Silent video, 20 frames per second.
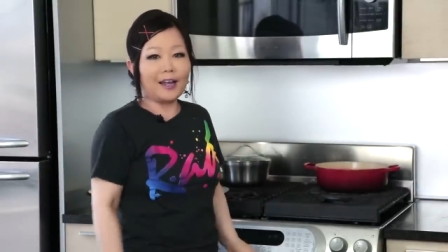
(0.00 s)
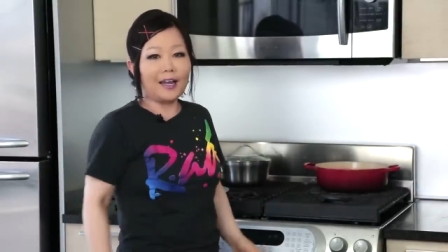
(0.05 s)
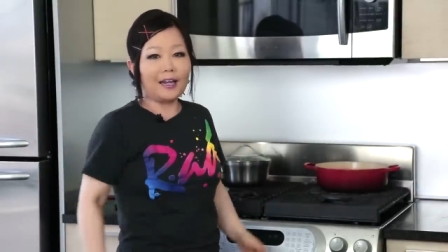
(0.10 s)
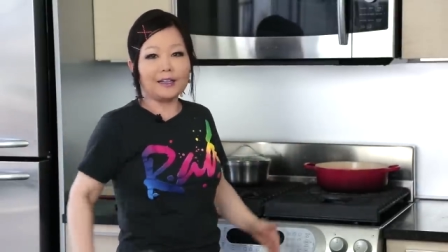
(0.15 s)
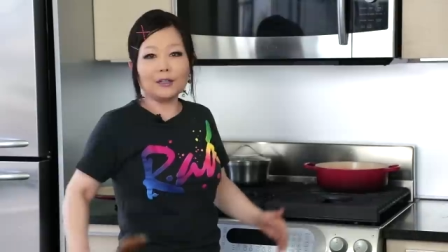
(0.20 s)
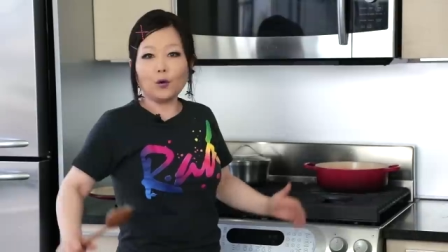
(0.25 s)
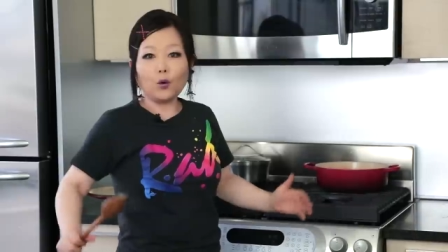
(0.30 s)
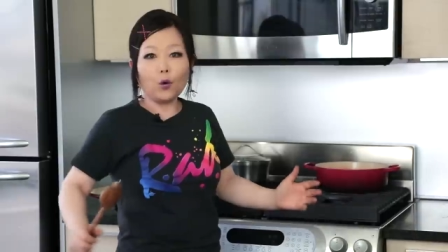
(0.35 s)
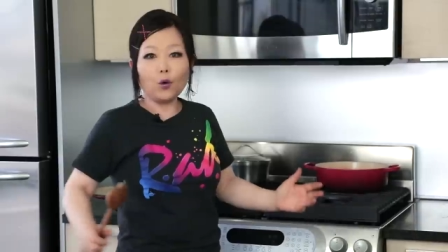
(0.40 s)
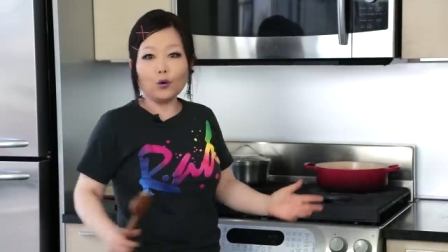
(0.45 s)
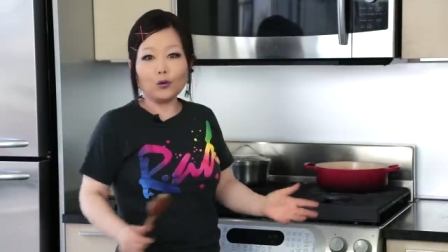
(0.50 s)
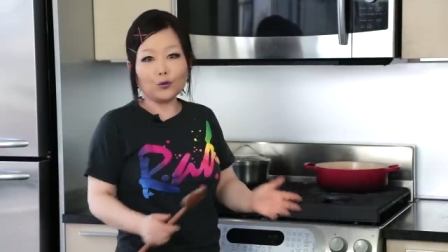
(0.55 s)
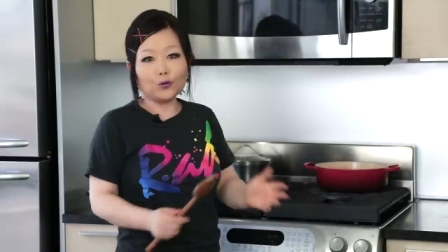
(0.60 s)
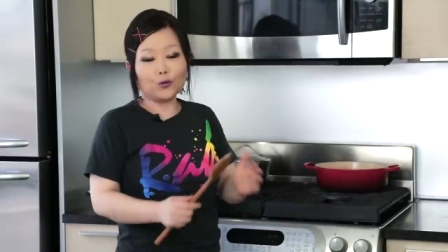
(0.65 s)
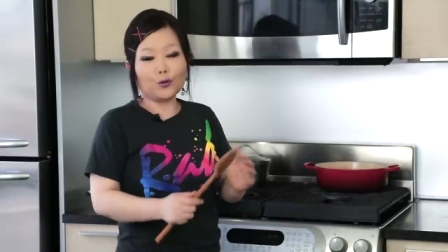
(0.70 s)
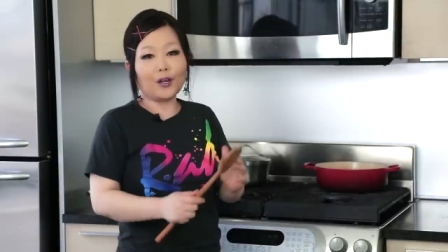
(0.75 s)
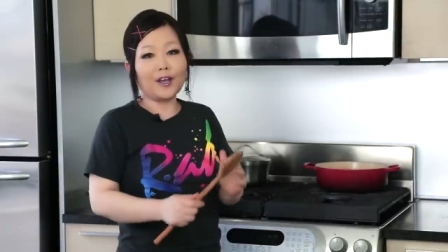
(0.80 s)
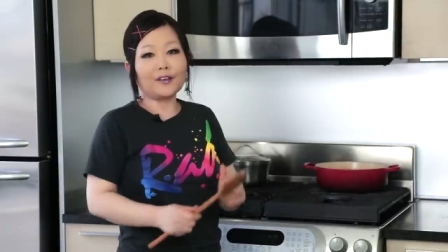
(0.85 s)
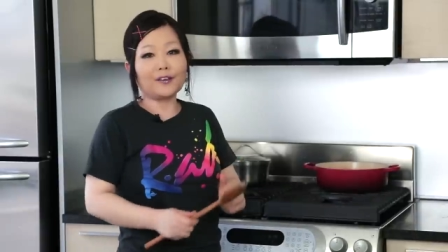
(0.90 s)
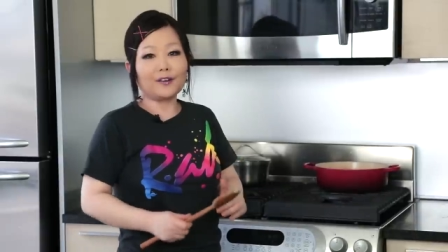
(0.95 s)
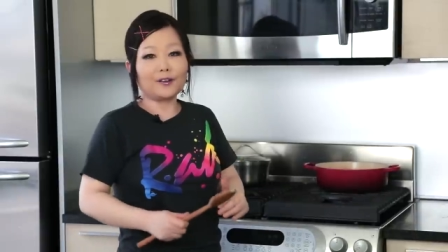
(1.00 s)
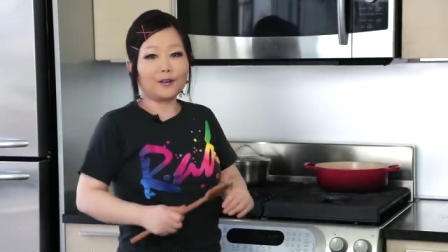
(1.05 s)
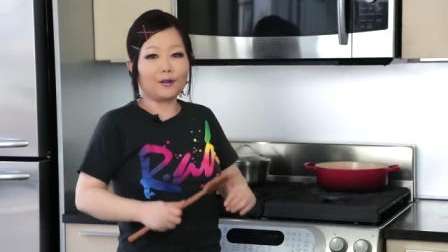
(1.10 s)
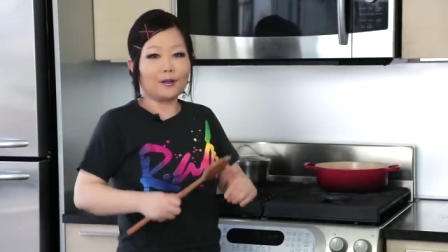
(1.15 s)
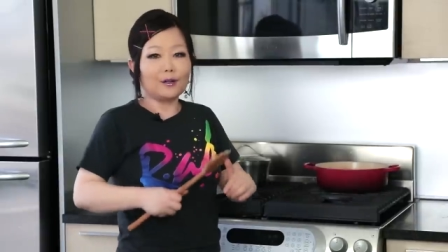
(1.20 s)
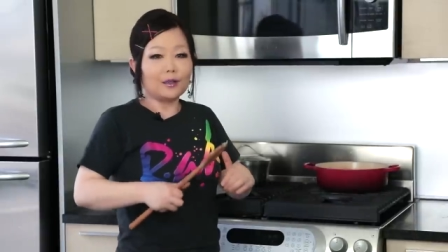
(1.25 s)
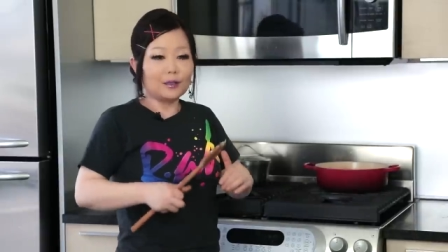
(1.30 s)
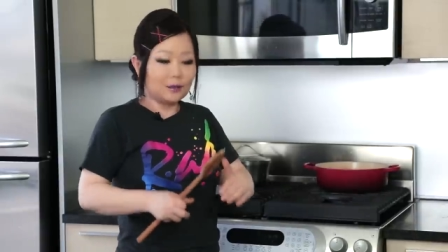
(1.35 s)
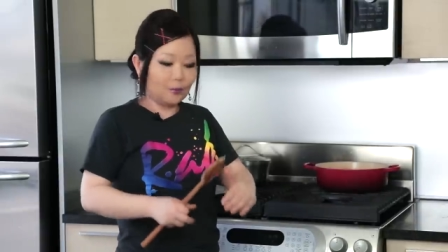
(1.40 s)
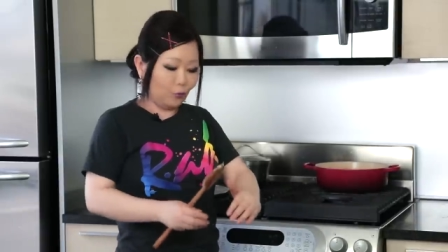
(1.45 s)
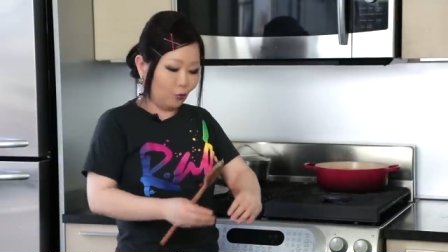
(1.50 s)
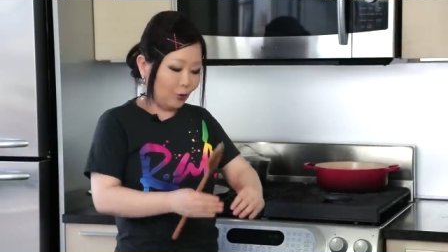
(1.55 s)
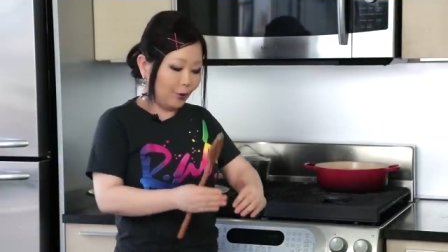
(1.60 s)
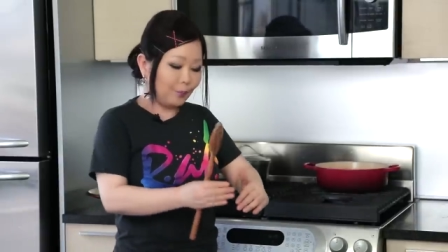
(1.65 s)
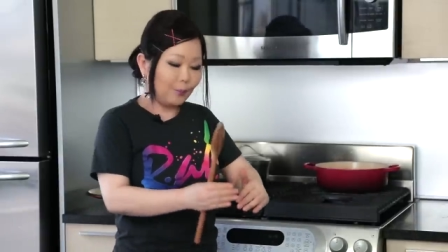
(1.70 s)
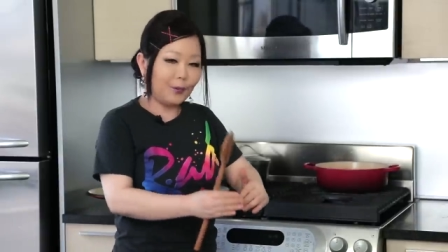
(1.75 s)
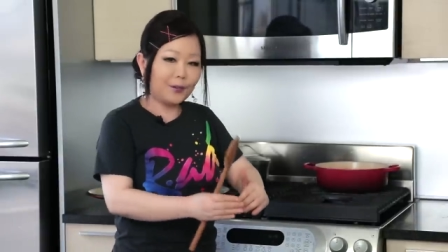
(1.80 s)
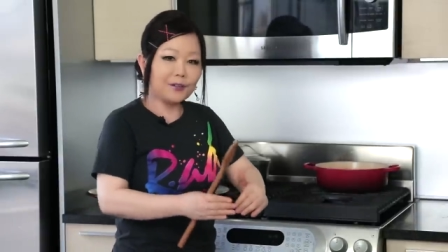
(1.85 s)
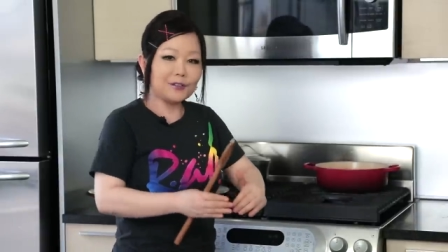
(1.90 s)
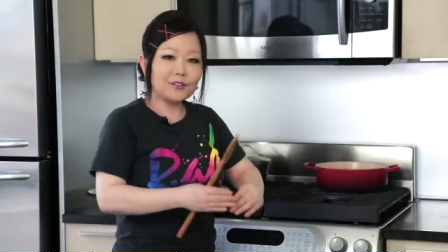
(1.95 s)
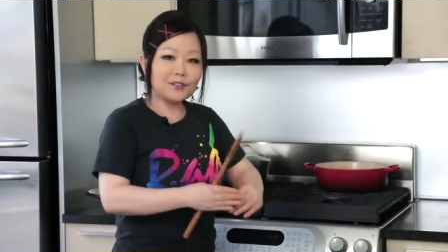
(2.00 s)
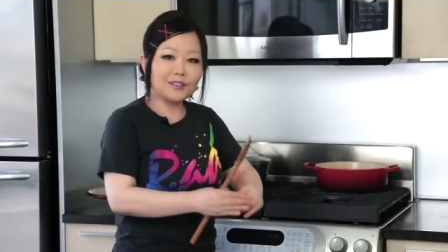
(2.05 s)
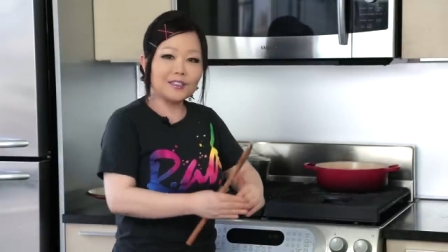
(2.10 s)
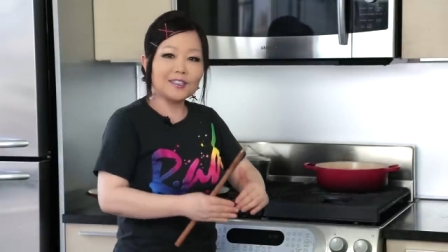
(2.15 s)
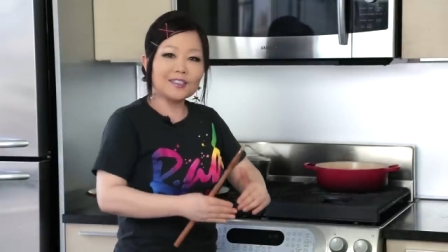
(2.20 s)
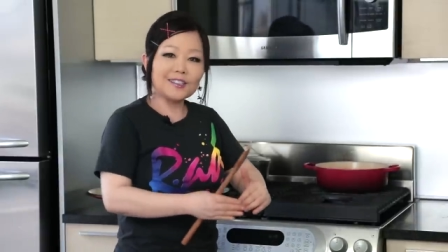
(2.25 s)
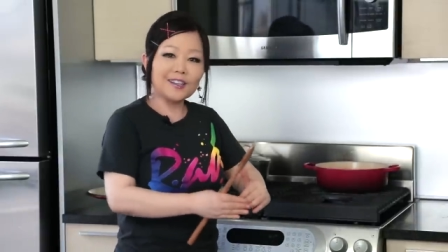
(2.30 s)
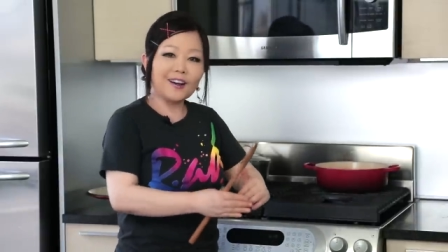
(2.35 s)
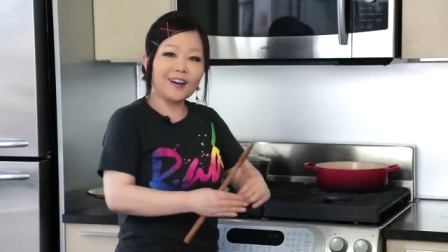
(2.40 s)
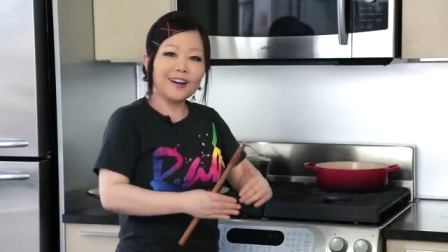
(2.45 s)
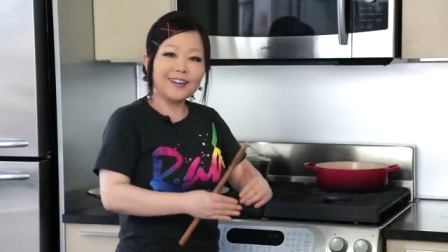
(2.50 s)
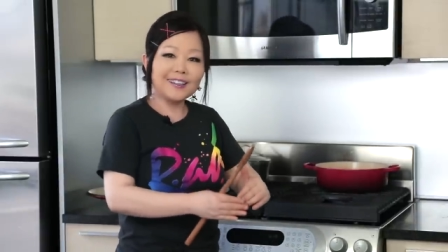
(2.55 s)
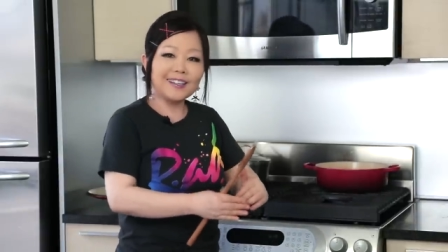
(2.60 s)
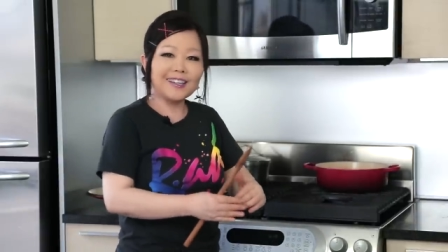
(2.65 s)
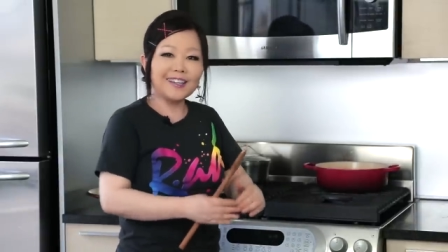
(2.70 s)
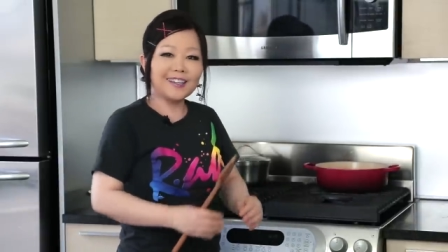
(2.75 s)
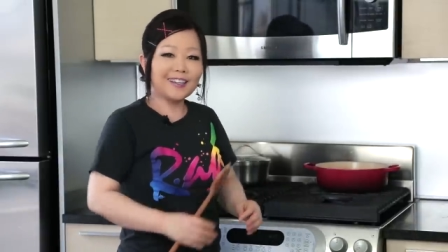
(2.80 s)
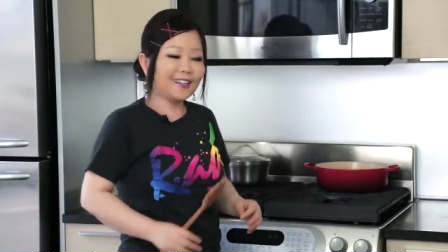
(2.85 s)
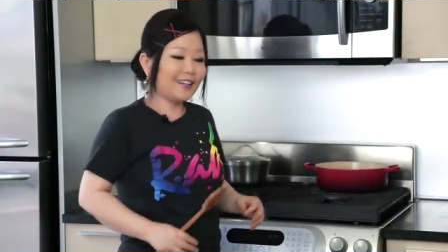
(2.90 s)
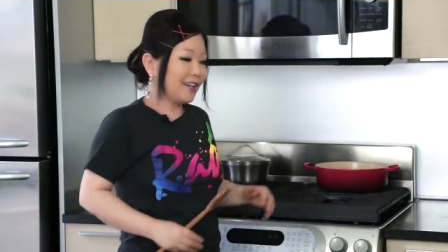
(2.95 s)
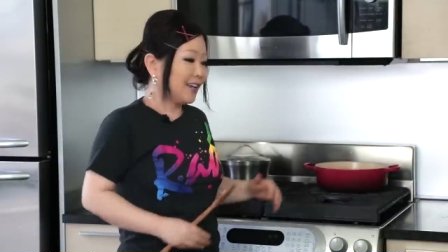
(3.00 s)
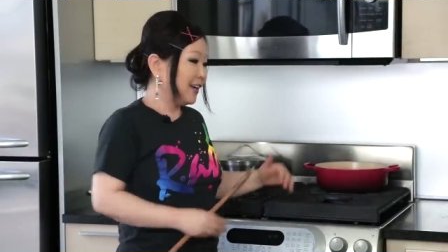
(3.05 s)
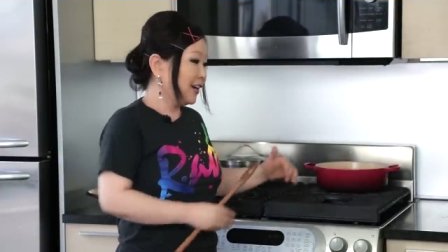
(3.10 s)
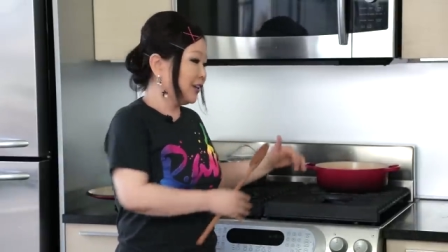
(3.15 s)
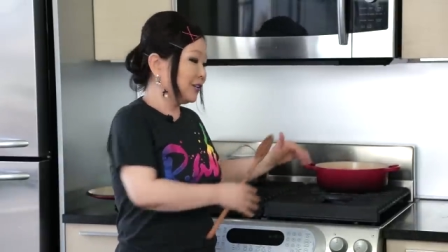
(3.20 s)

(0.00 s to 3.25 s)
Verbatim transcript: And all together, one person is cutting,